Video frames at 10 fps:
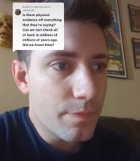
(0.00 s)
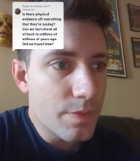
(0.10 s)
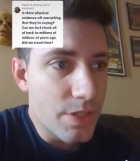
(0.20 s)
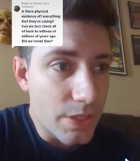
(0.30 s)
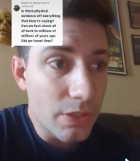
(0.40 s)

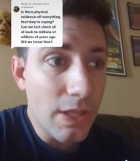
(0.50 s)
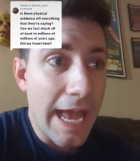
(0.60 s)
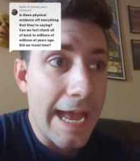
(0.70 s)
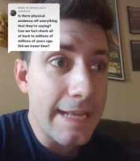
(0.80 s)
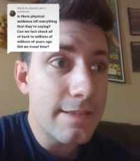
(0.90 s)
still
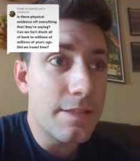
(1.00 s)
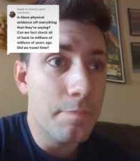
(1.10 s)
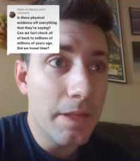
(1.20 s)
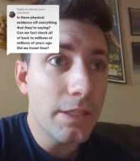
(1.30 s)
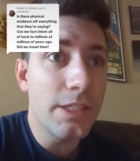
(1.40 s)
has the
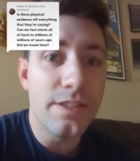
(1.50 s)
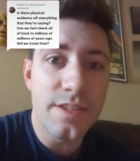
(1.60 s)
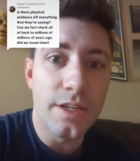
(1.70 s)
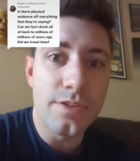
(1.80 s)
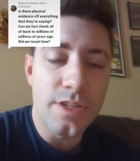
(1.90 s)
melanin
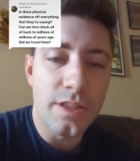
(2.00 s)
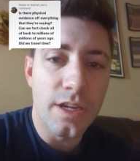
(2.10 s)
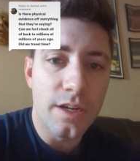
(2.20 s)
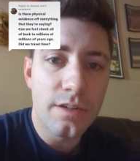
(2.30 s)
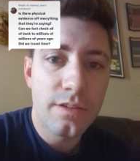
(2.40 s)
cells in
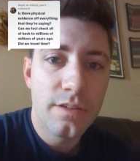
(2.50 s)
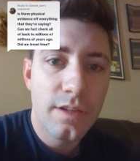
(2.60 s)
there,